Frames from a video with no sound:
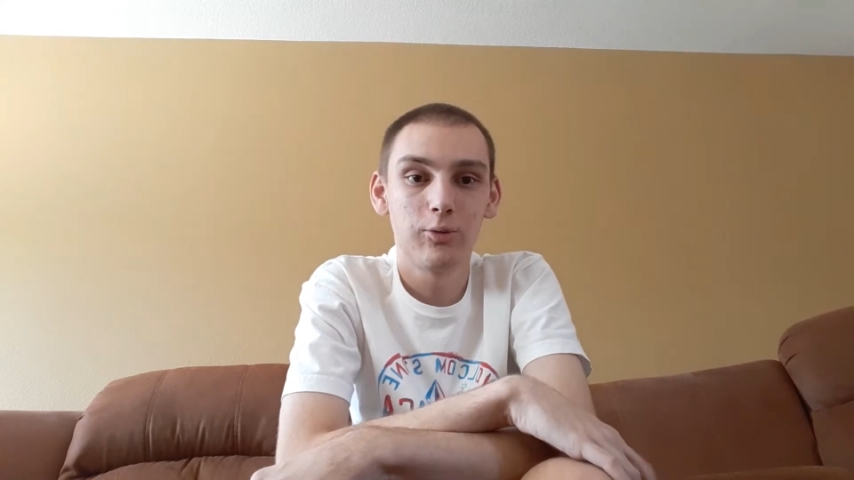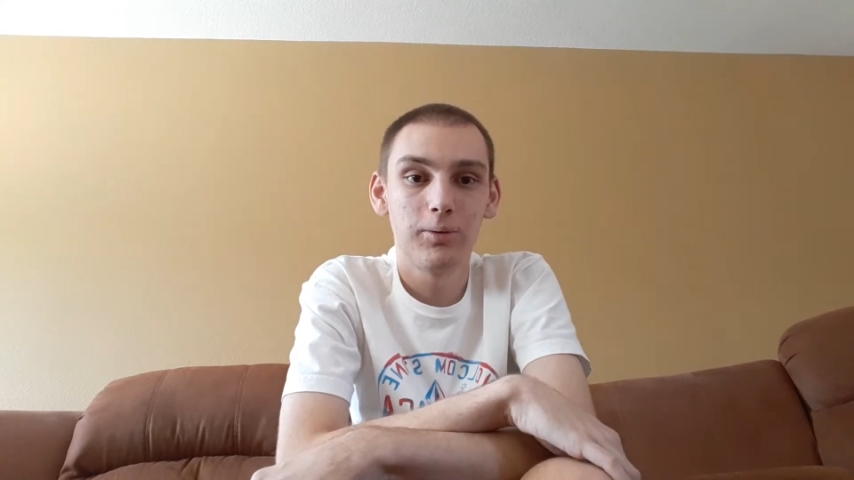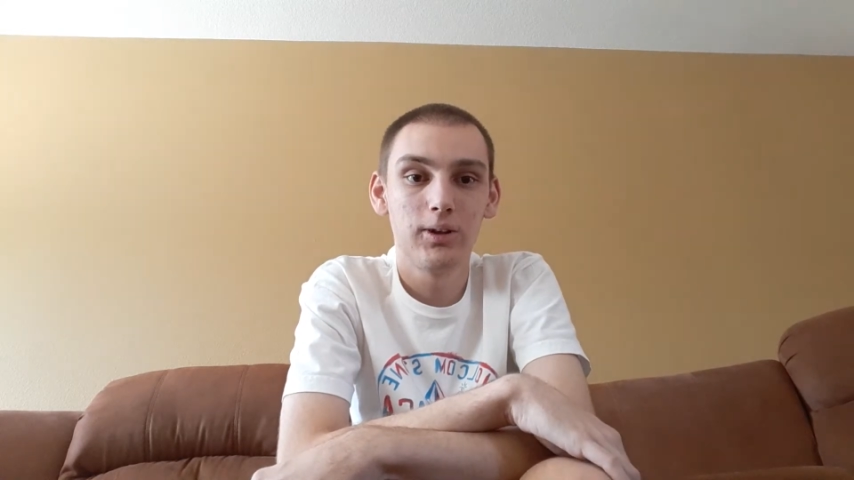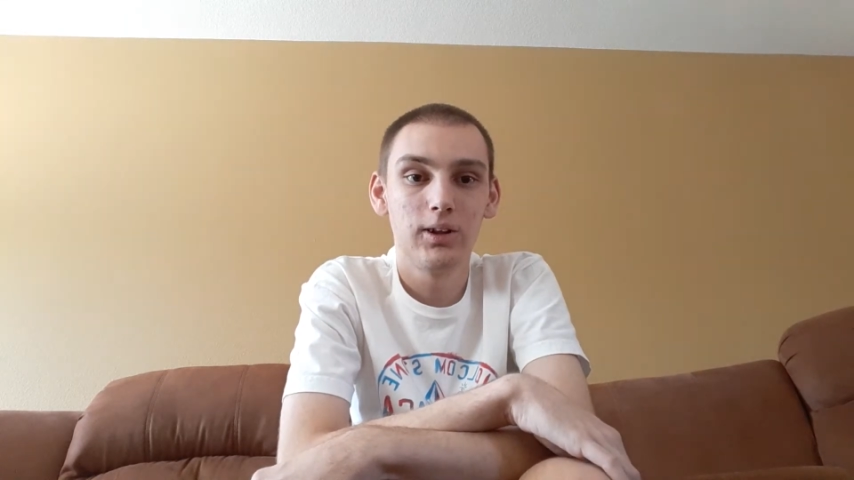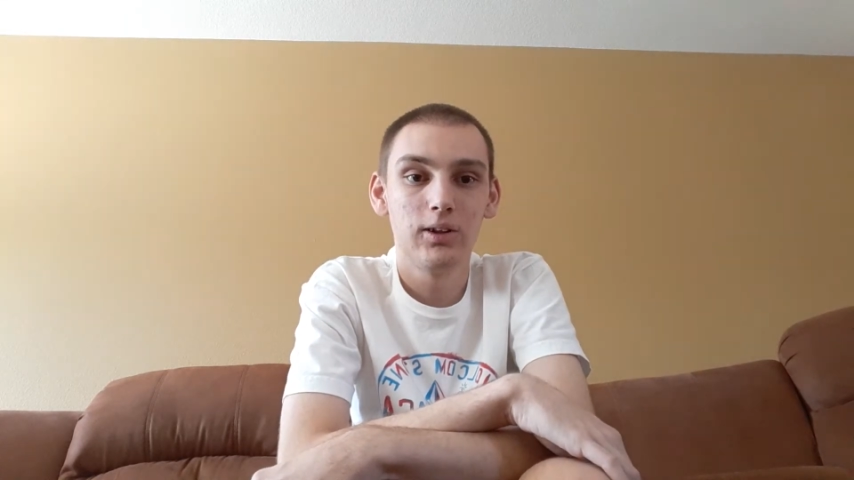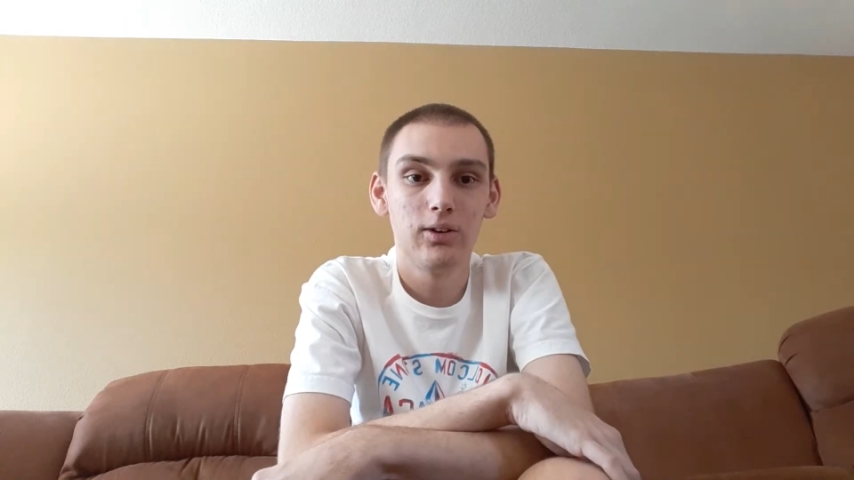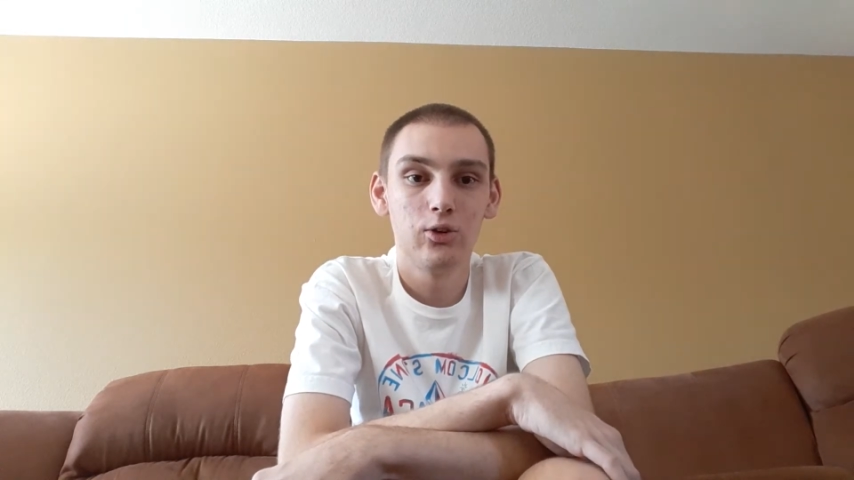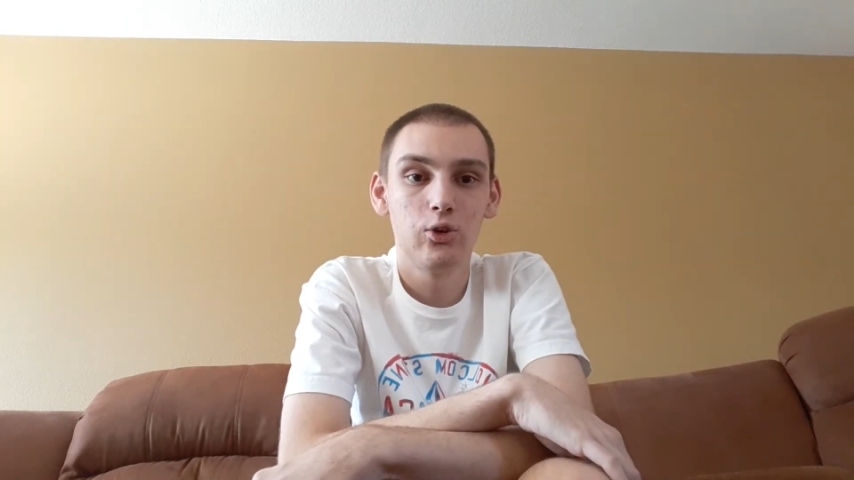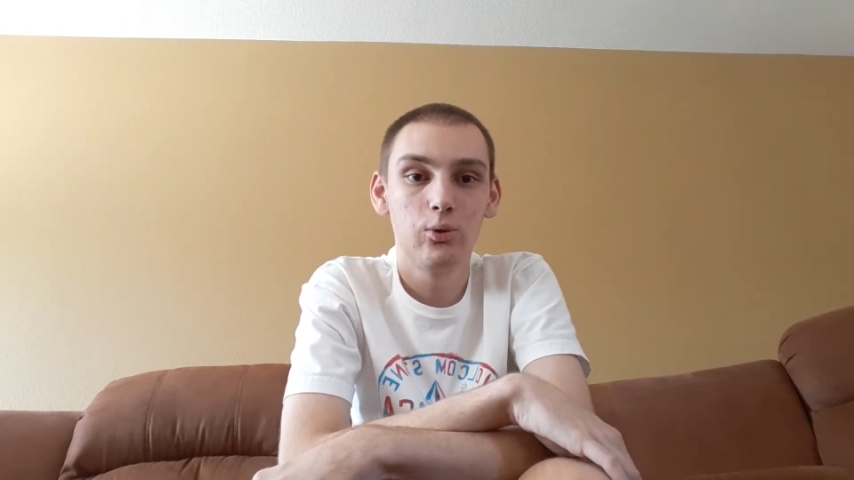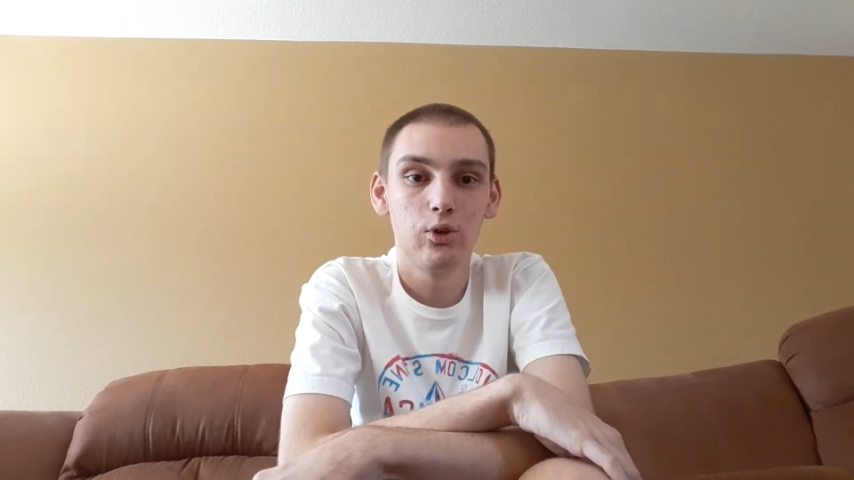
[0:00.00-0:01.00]
to pay to get
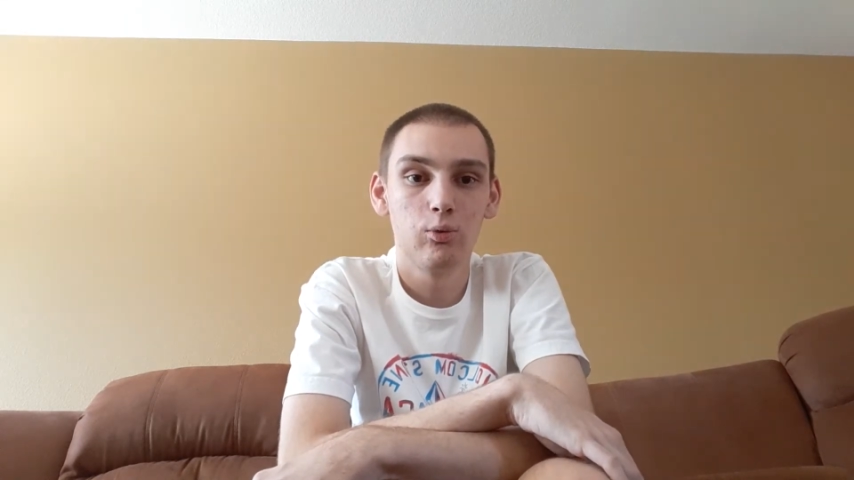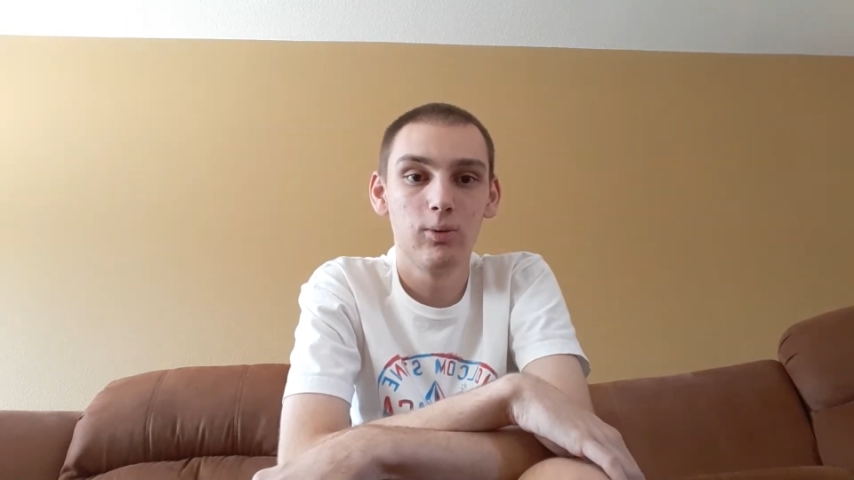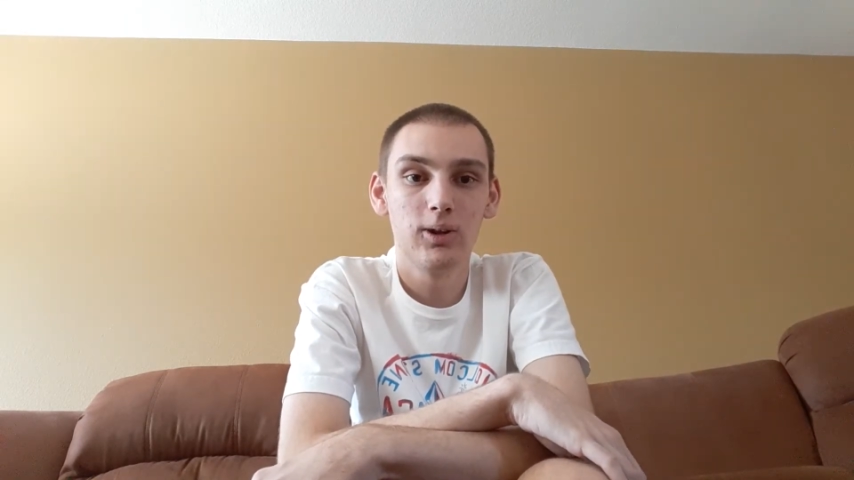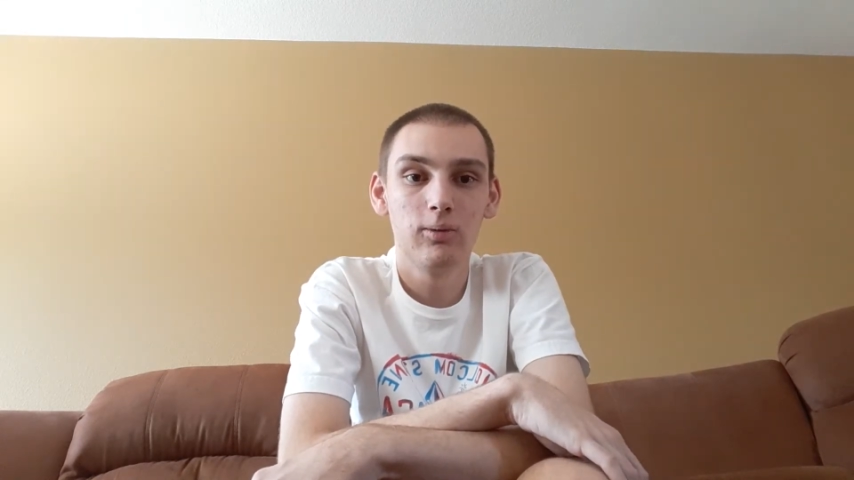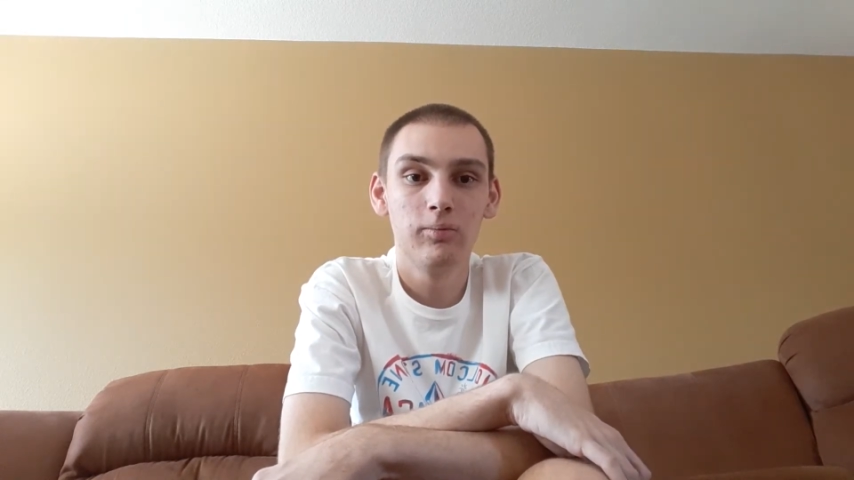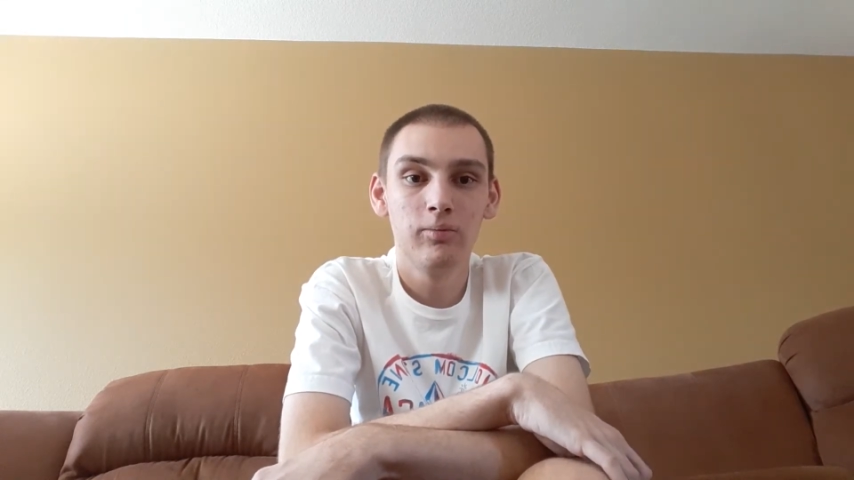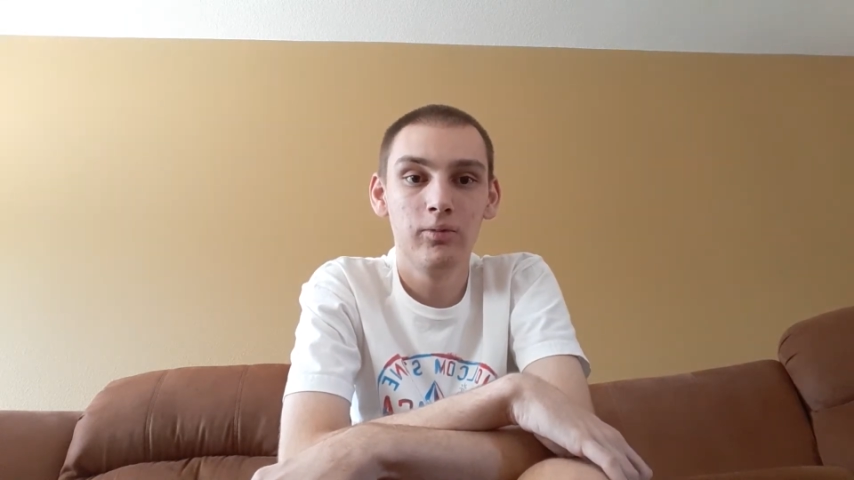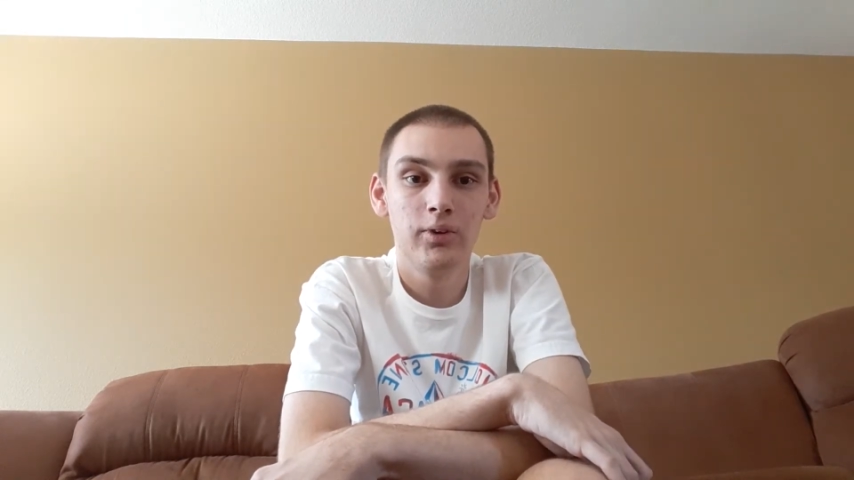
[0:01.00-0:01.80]
into as well,